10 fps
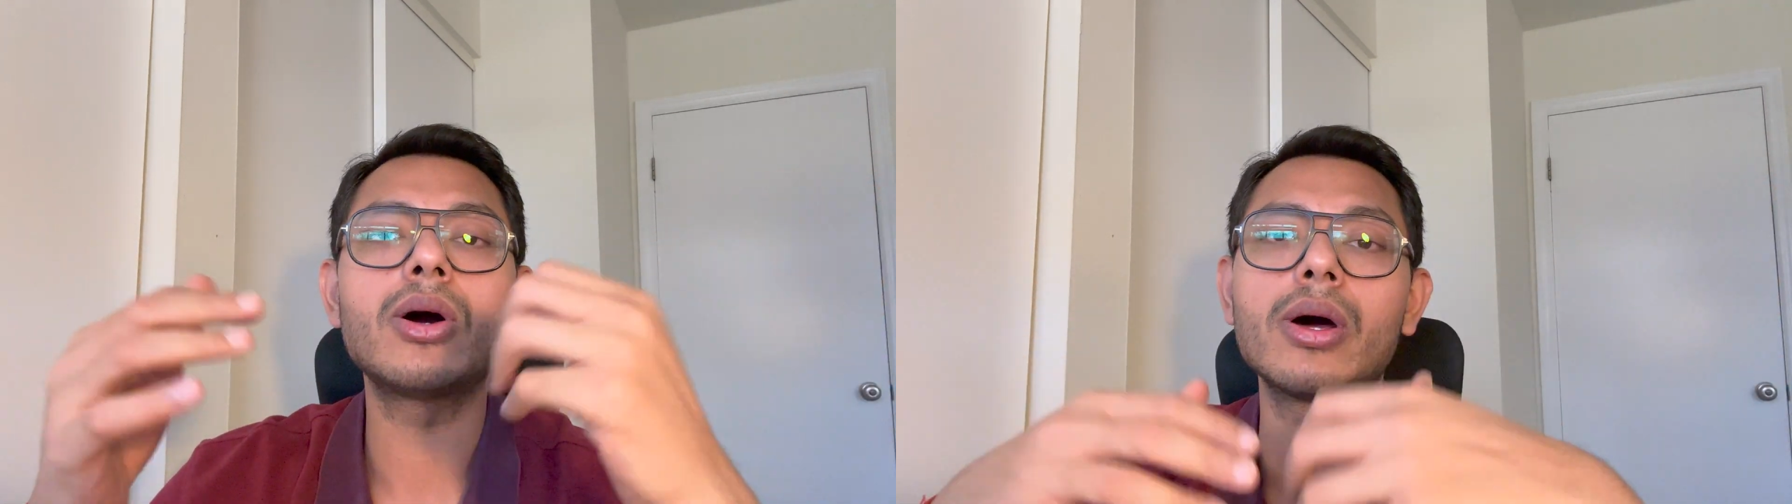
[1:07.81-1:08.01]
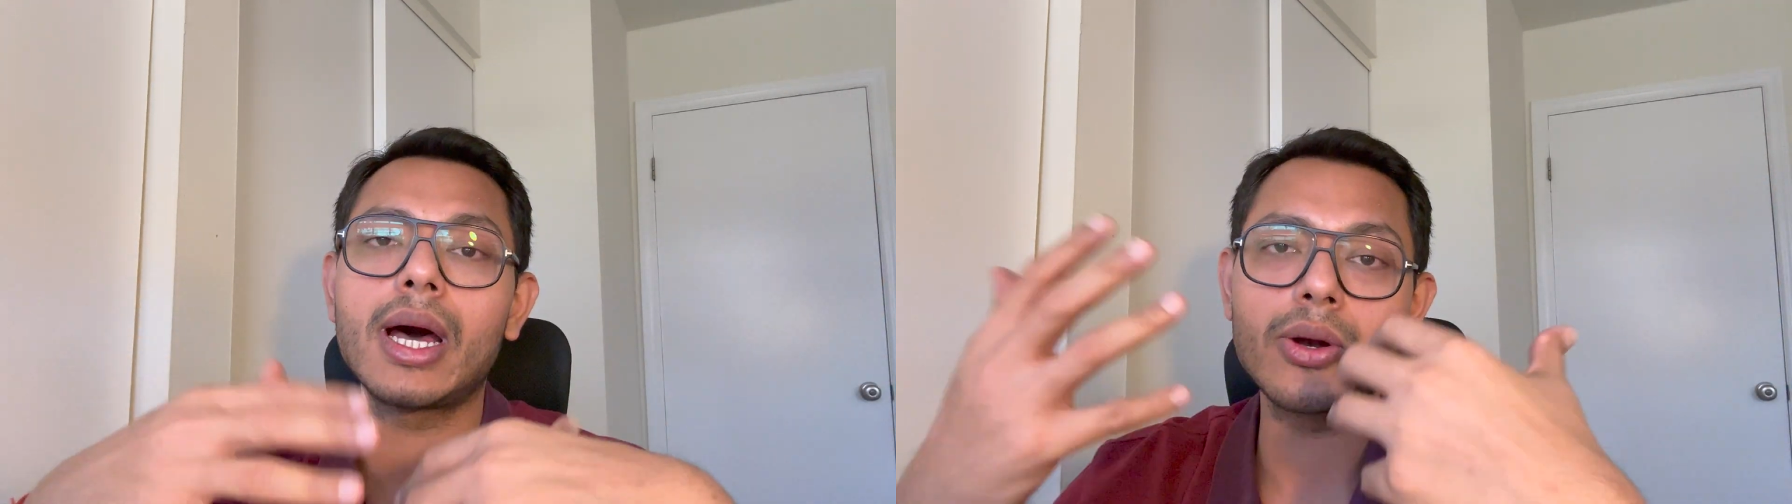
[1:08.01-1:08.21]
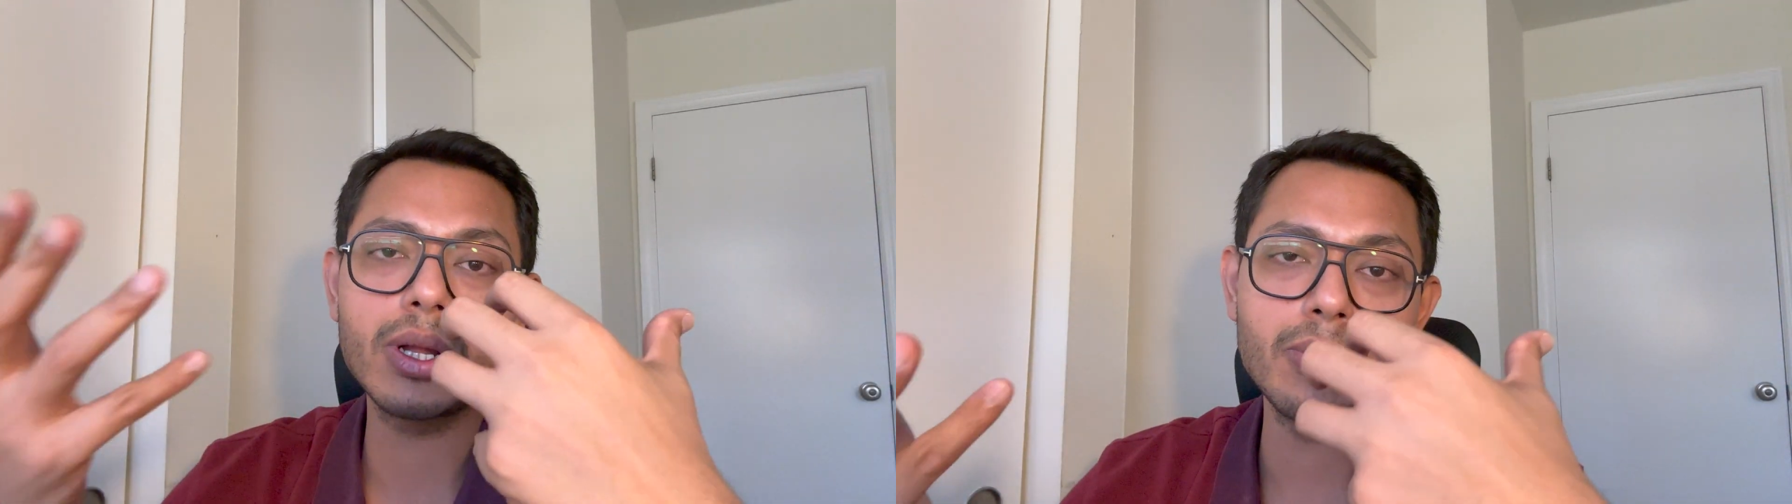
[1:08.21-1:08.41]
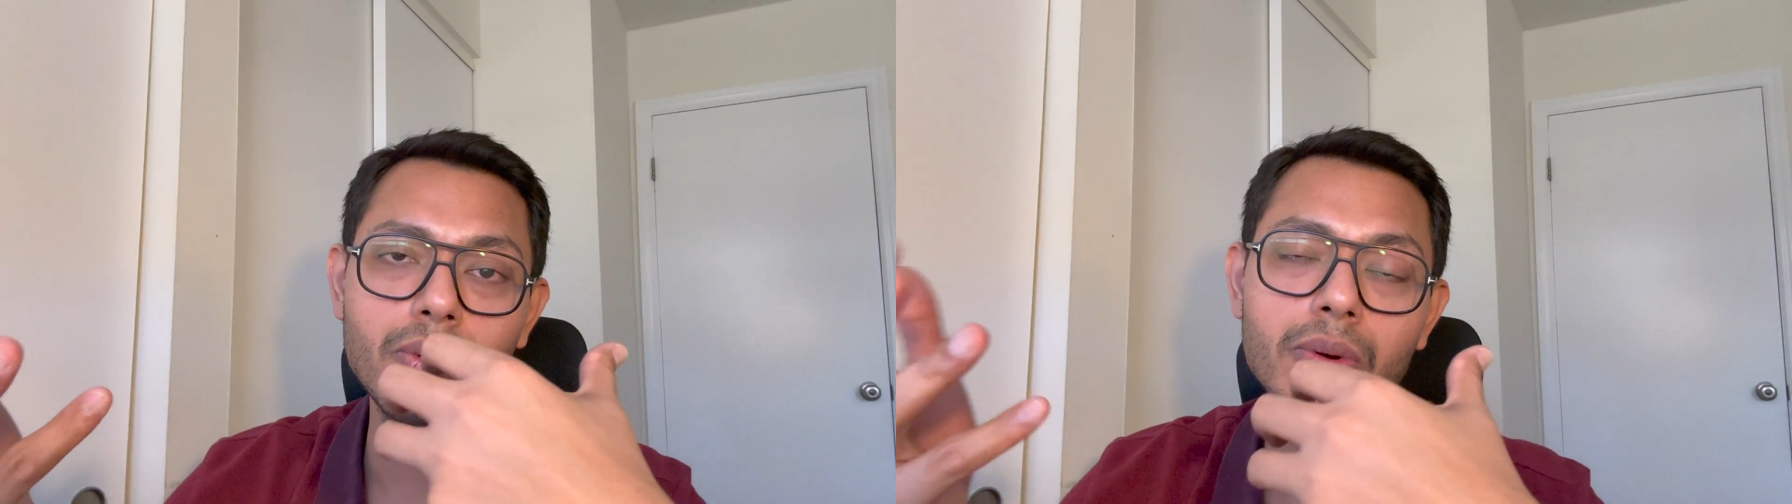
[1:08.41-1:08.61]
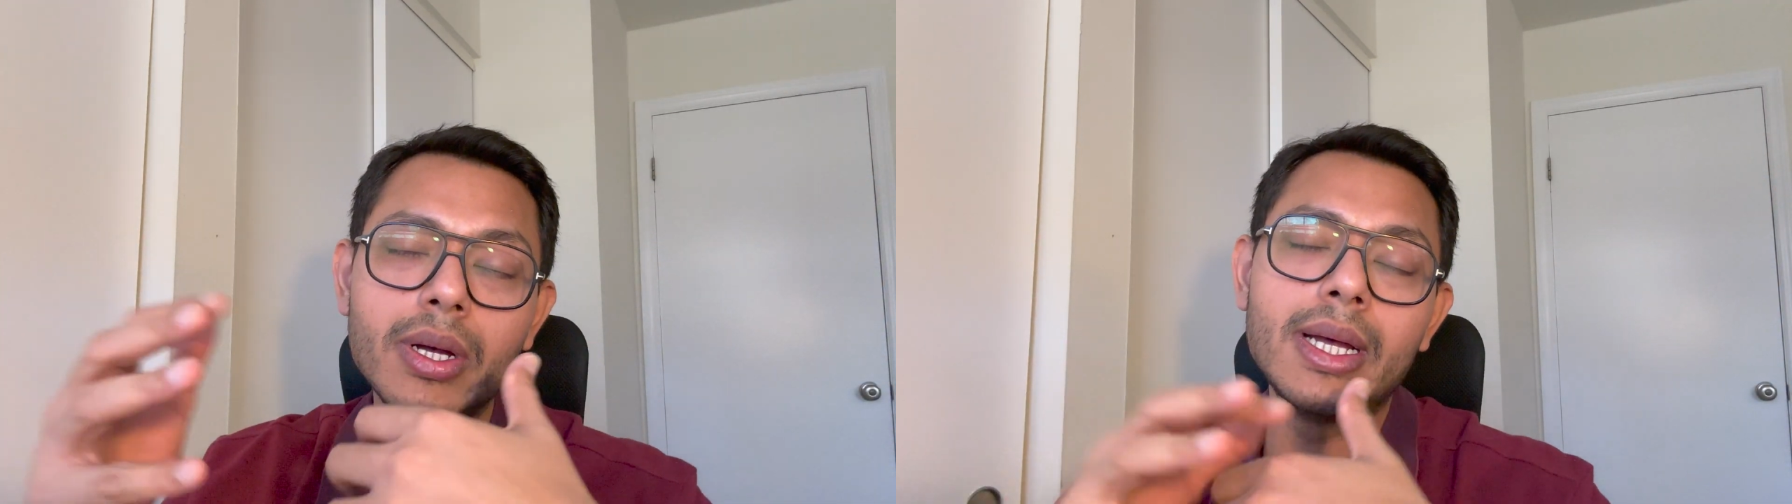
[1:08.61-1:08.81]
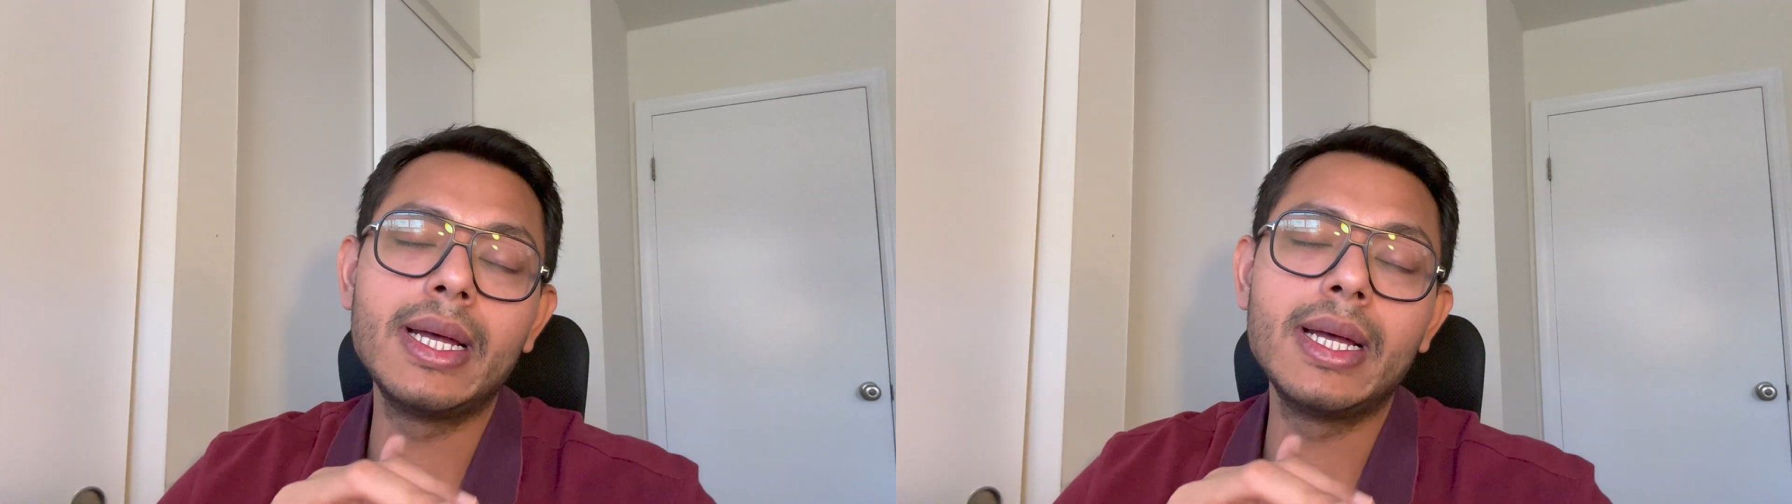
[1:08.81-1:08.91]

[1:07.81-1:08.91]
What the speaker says: or ROW,